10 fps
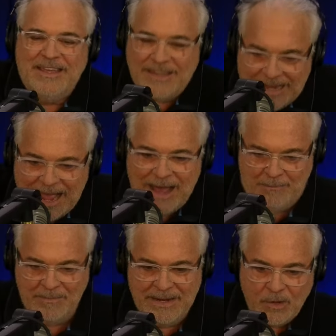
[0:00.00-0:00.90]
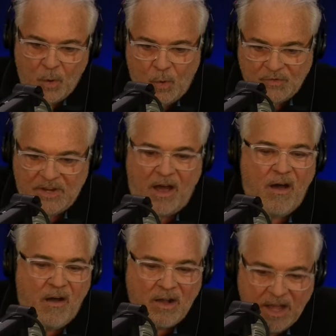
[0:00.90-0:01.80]
You got a mean old
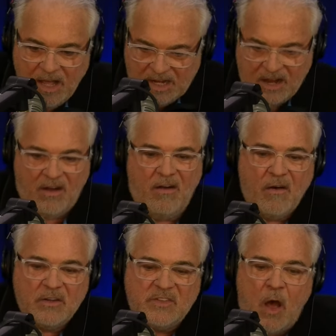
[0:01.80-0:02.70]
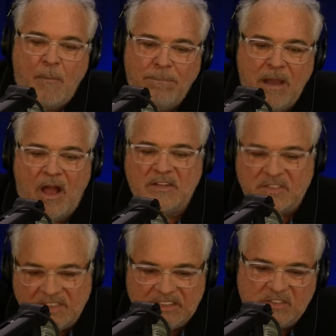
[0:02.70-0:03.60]
dog, cars on block,
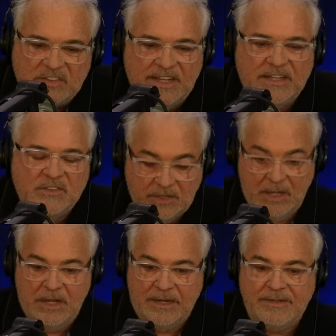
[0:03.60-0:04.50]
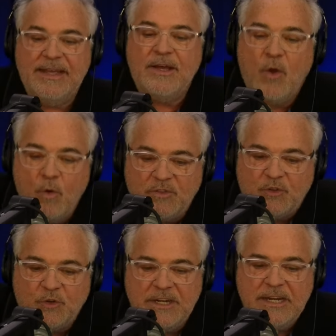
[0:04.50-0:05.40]
six kids, a dead oak
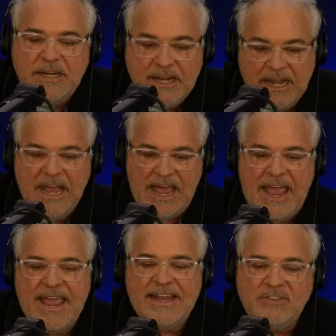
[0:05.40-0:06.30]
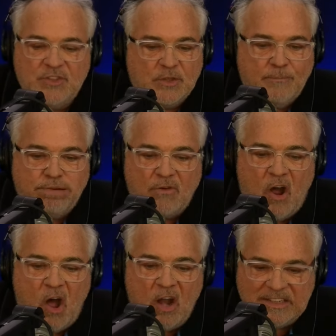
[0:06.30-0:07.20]
tree, and your
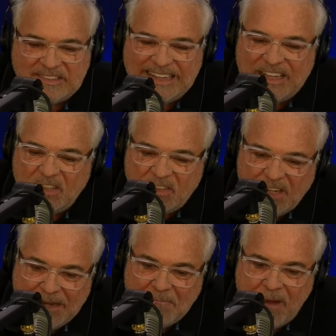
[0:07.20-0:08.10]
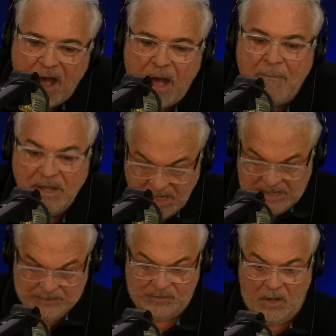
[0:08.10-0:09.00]
brawless elderly mom
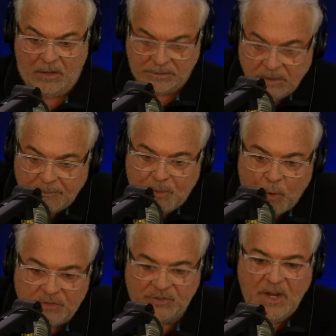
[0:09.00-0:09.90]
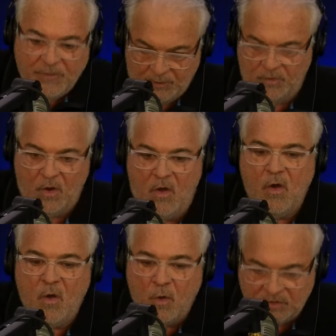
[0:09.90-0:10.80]
is on the porch for
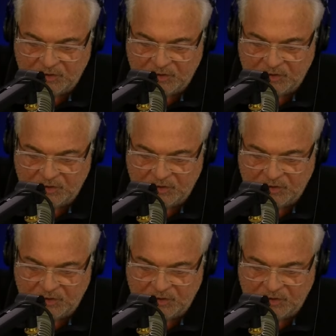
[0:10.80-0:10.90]
all to